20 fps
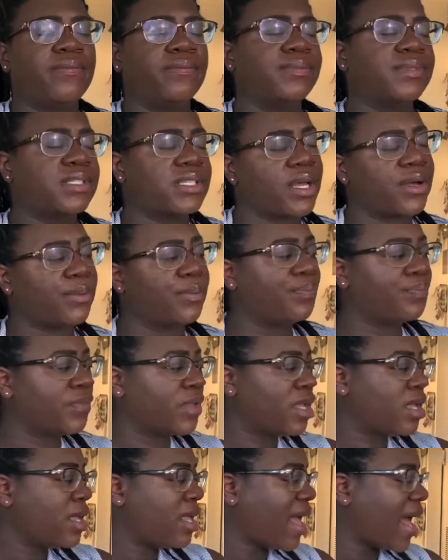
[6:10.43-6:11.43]
So
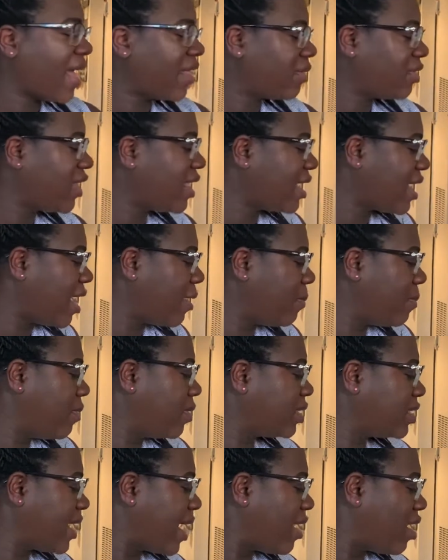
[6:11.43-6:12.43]
I think I'll
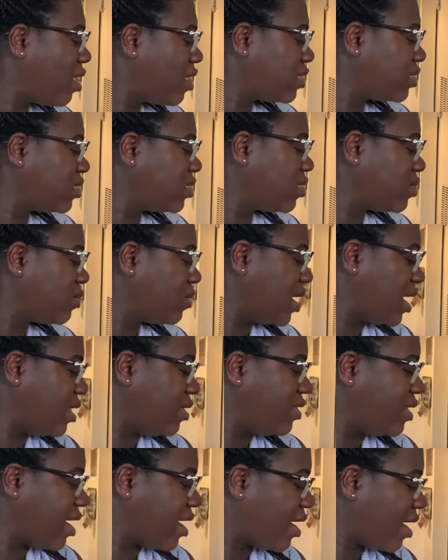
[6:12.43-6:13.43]
put that also in
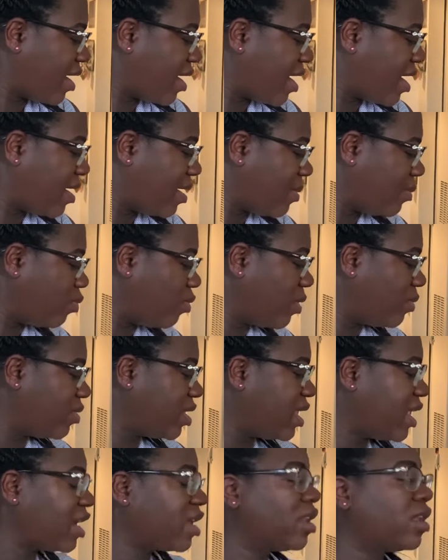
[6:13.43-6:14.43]
there when we
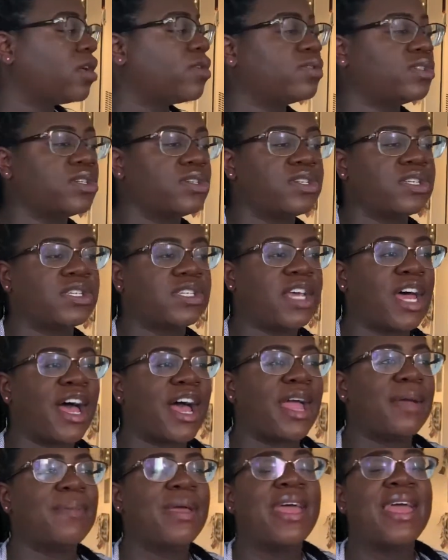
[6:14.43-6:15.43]
get closer to
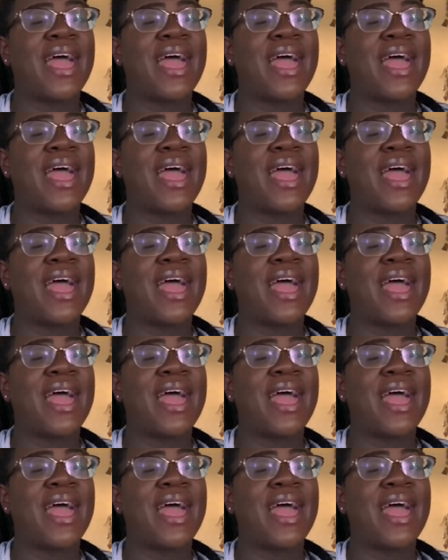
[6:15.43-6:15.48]
time.